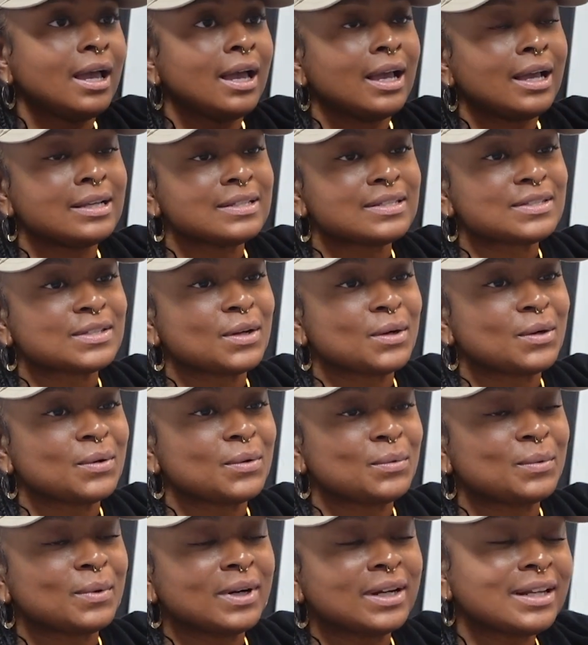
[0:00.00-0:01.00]
And
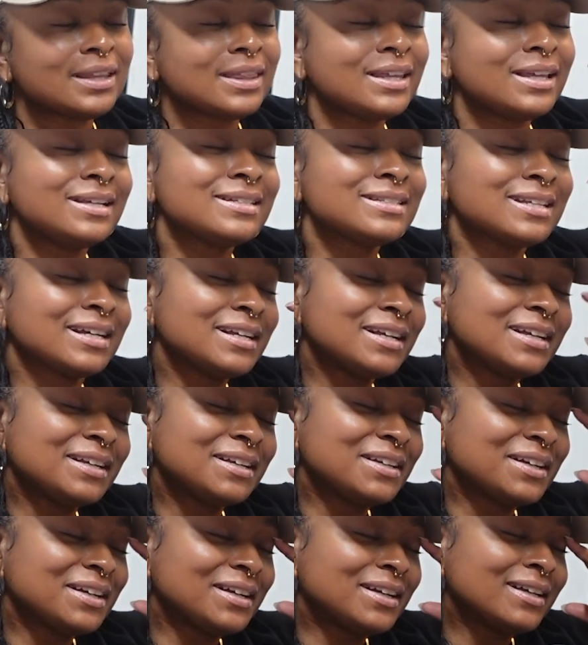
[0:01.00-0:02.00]
so one of the things
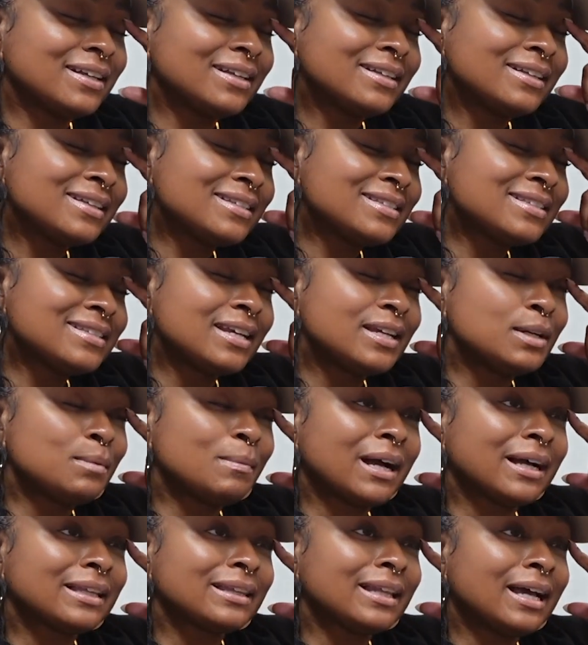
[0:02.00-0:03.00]
I say to
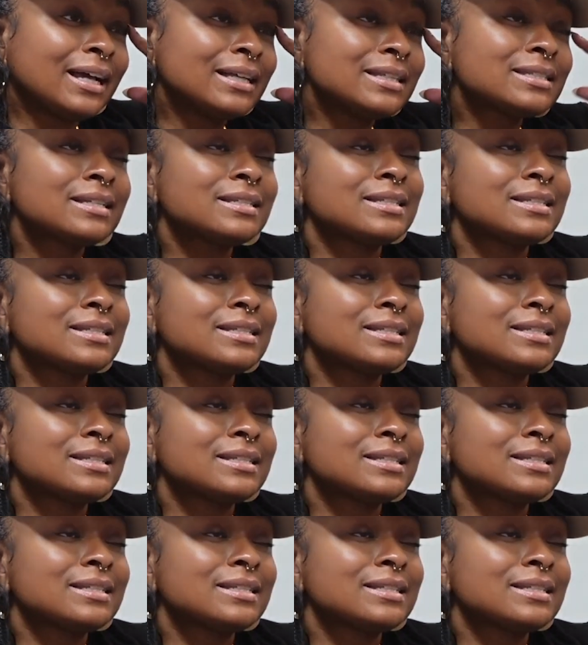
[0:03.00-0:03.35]
my clients,